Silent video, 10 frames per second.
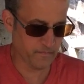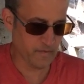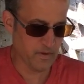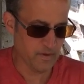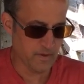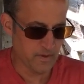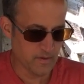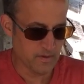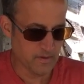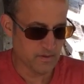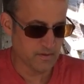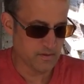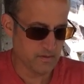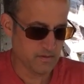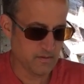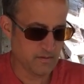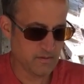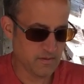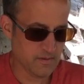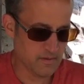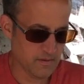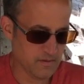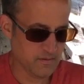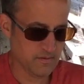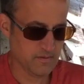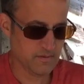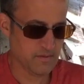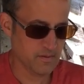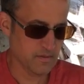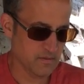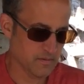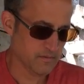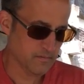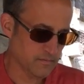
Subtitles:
(silence)